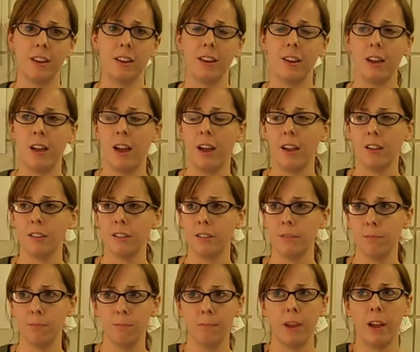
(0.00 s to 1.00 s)
He
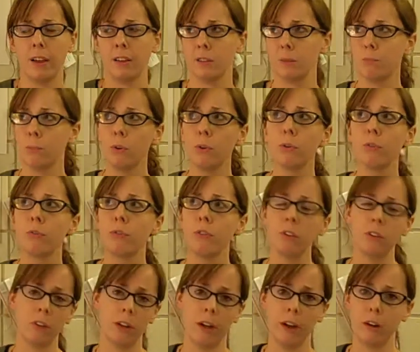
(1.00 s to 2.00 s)
has
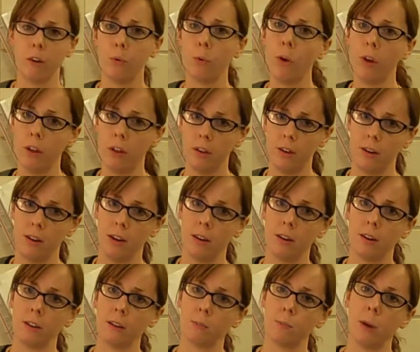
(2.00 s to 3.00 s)
beautiful line quality in
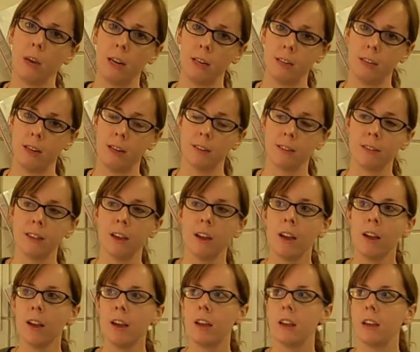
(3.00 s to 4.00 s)
his paintings.
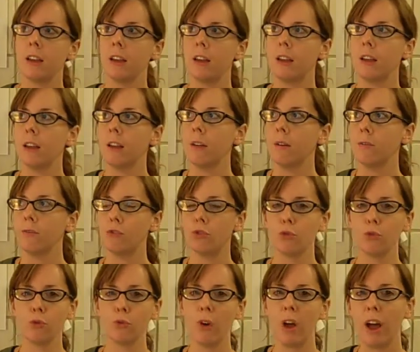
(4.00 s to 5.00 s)
He
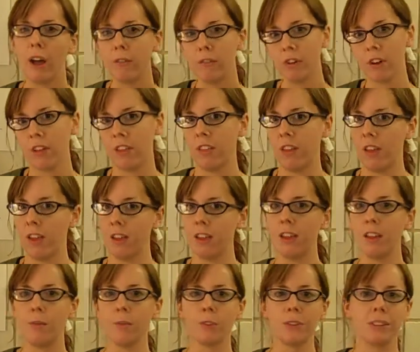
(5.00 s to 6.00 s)
drew everything.
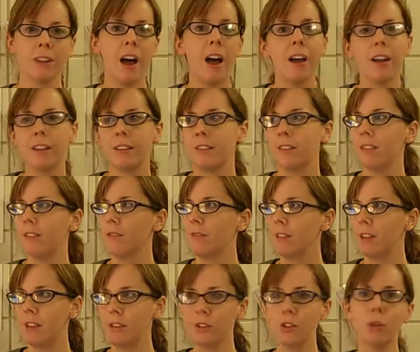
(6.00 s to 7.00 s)
He was not
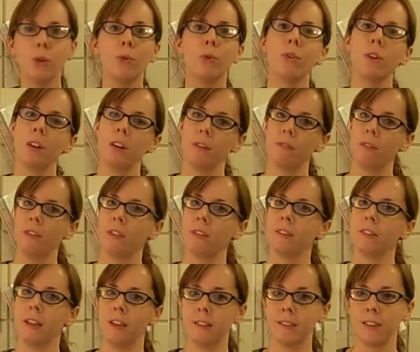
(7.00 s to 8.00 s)
intuitive in the
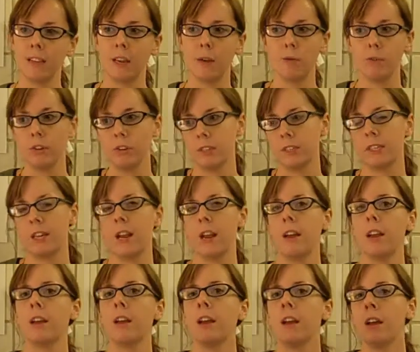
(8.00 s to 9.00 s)
sense that he would just
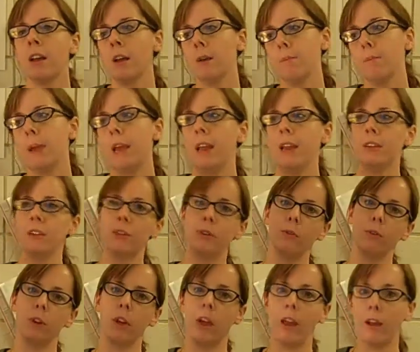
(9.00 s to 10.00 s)
take paint
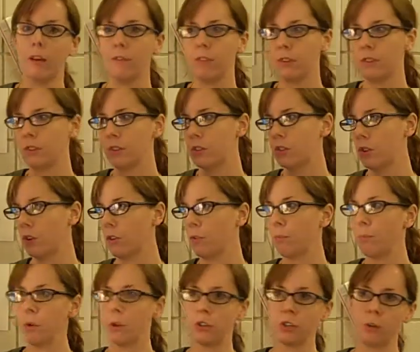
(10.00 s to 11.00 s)
to canvas and
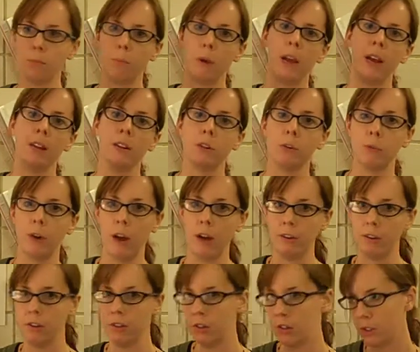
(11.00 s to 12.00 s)
start pushing paint
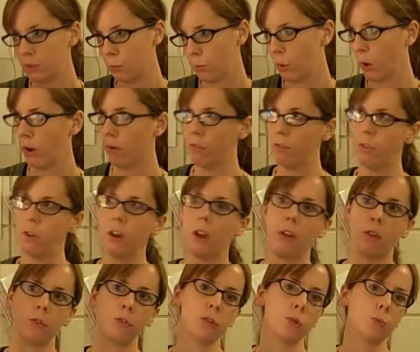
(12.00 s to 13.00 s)
around and just wherever the
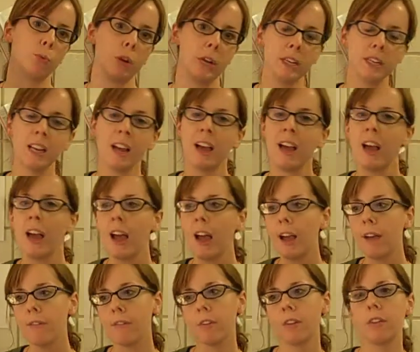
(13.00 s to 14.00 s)
colors went.
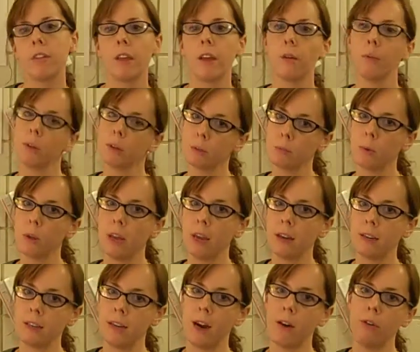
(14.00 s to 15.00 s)
Everything was
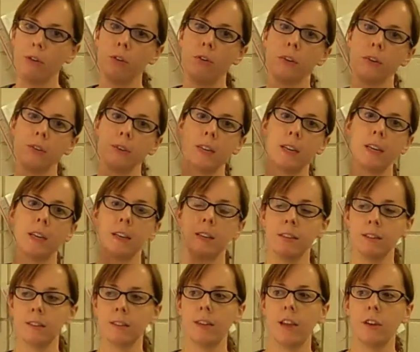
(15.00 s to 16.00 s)
planned out. You can see it in
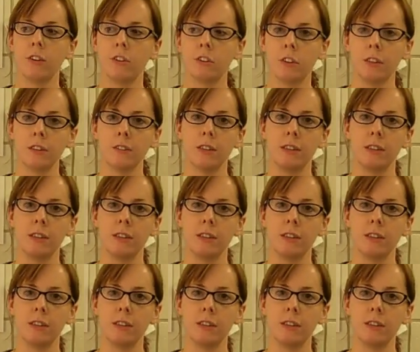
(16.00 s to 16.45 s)
the sketches.